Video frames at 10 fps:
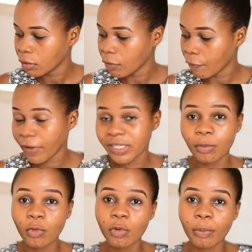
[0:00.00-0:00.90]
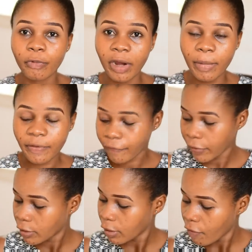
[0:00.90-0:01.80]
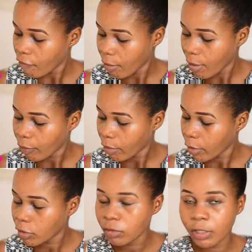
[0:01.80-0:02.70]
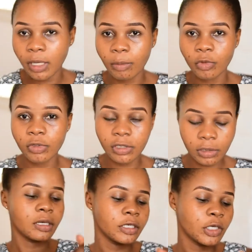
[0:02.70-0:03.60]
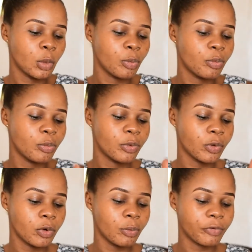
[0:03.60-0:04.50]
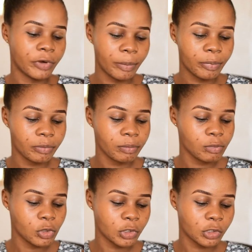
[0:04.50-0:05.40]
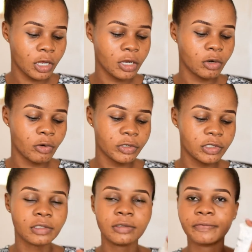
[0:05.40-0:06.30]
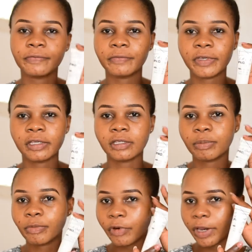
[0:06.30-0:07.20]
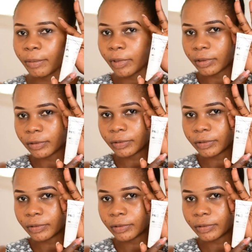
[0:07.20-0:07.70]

So first I'm going to prime my face, and for my primer today I'm using L.A.Girl PRO.prep Moisture Nourishing Face Primer.